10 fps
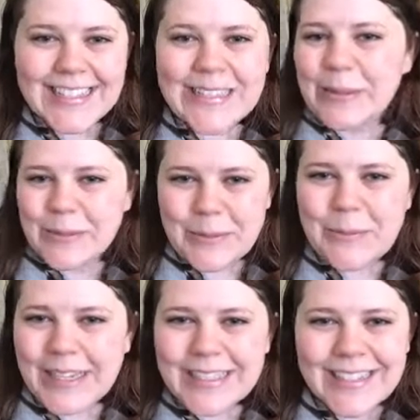So it was a
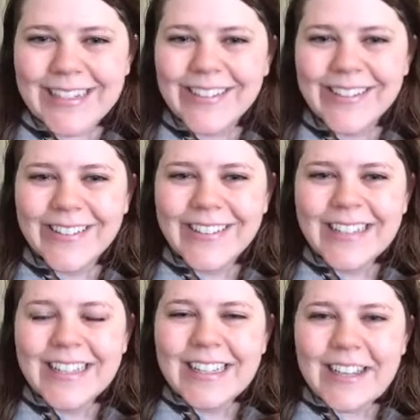big deal,
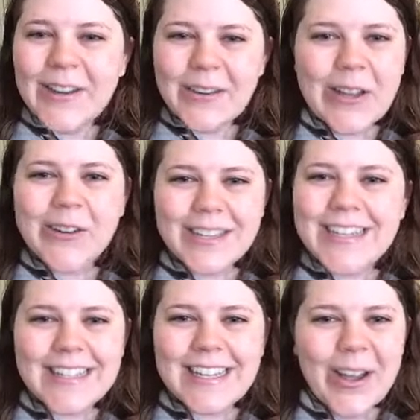to go to the
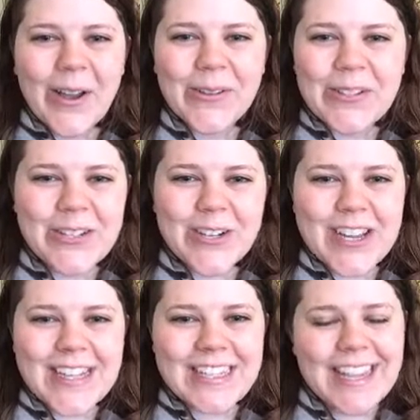casino when you turned
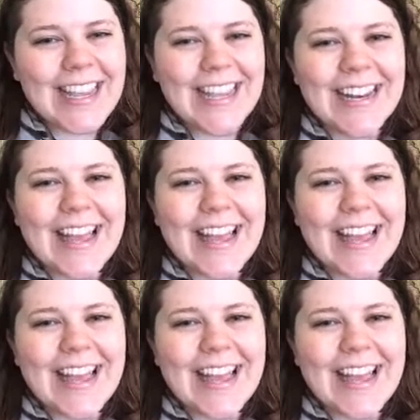18.